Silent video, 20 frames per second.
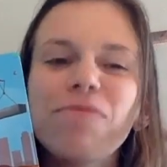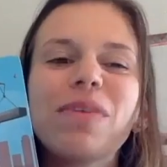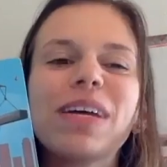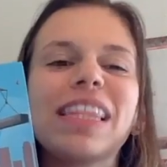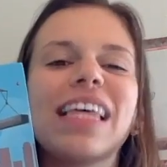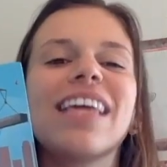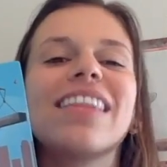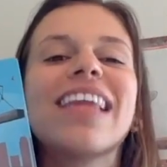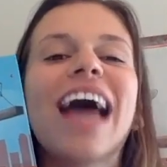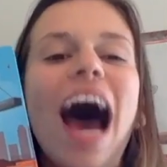with
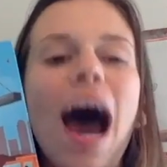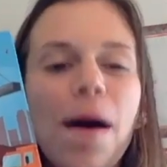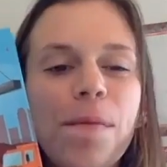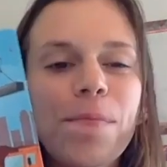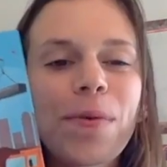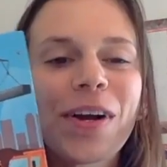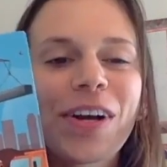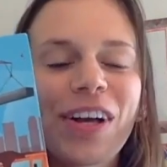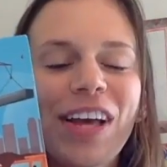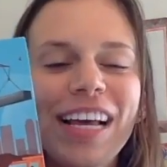an
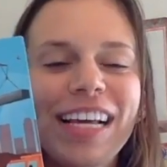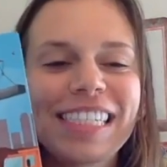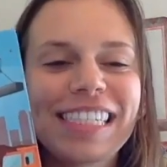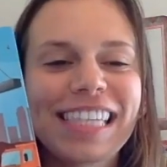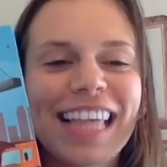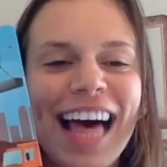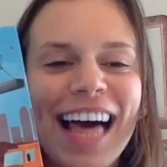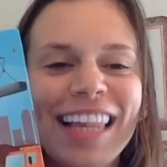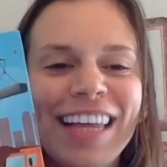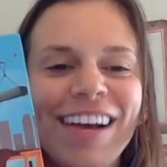uppercase
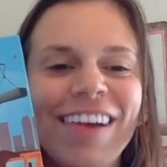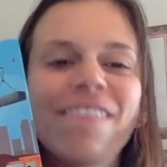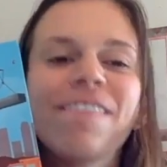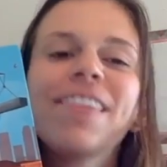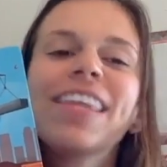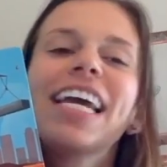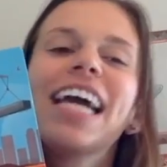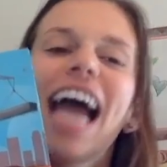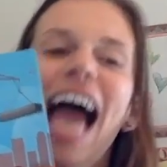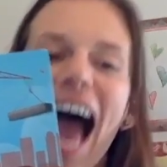letter
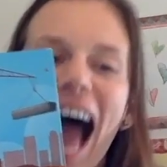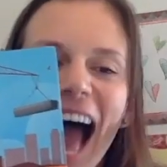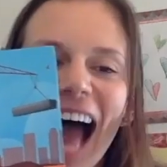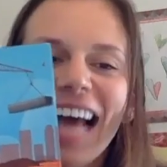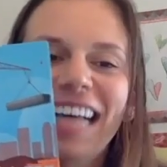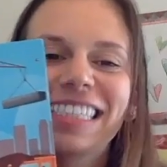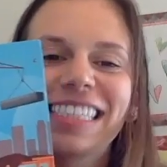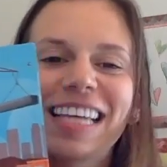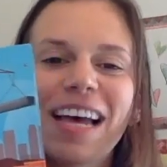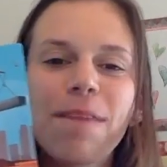
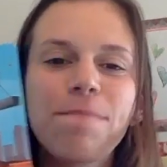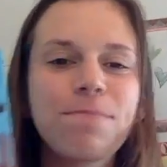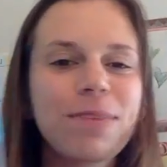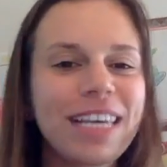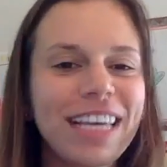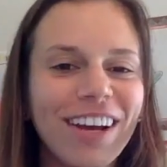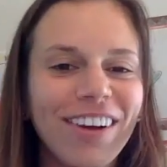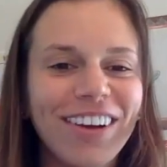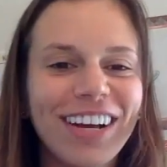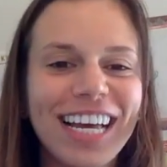and a
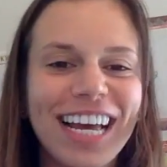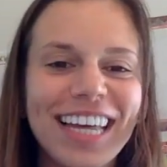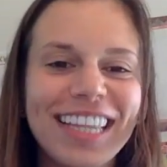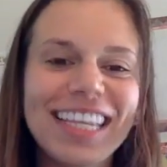period.